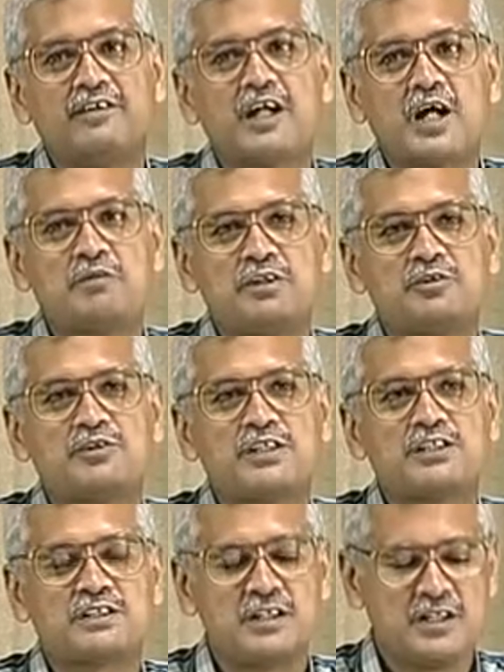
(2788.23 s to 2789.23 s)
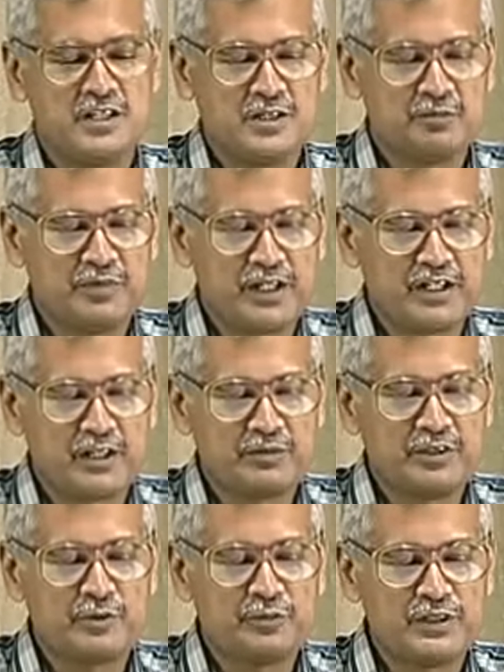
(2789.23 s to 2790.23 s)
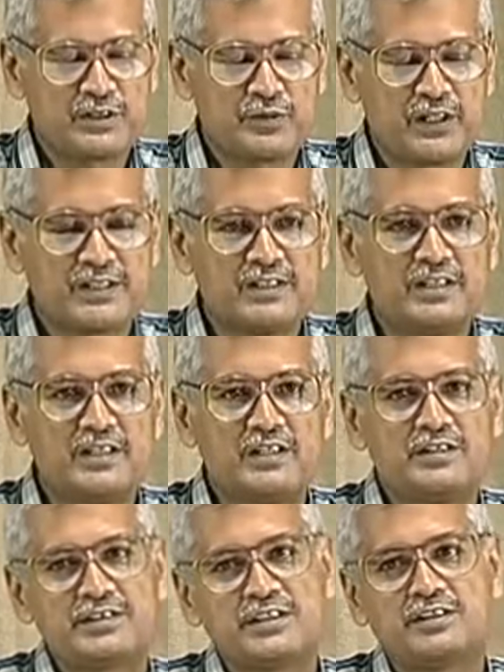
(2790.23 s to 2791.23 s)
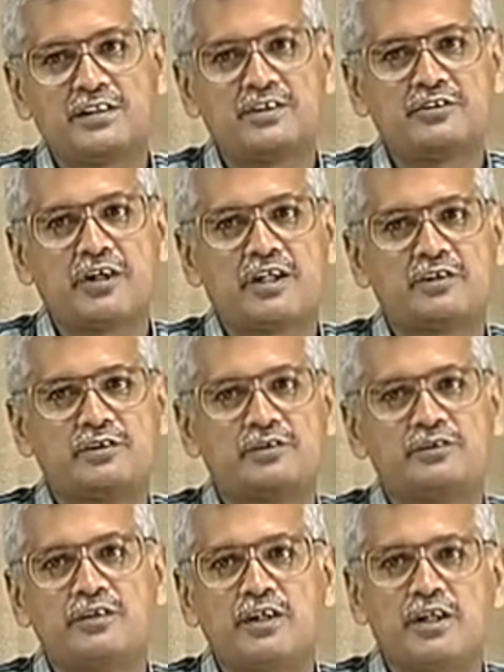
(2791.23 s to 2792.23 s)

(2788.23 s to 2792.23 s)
I mean, you just break it up into piecewise linears and then try to